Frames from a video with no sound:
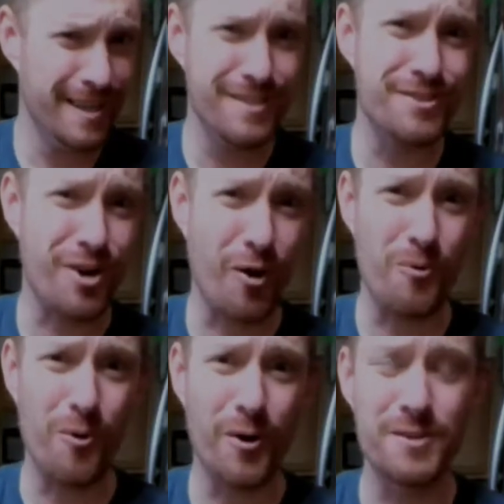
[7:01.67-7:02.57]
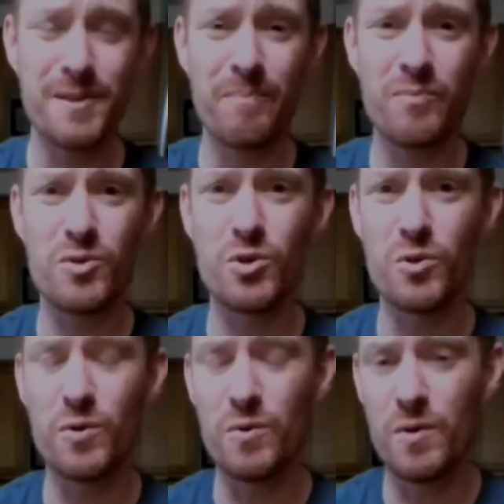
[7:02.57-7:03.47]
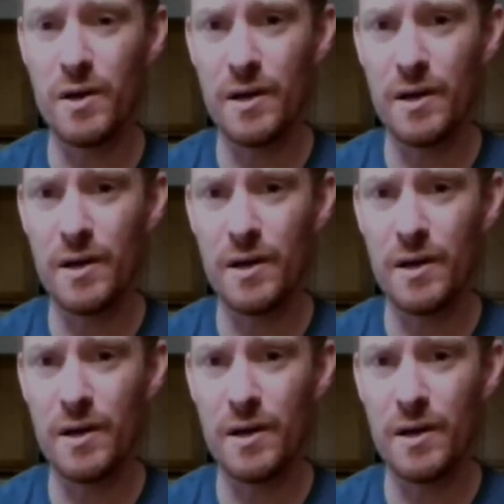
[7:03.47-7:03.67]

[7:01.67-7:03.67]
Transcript: Star Wars to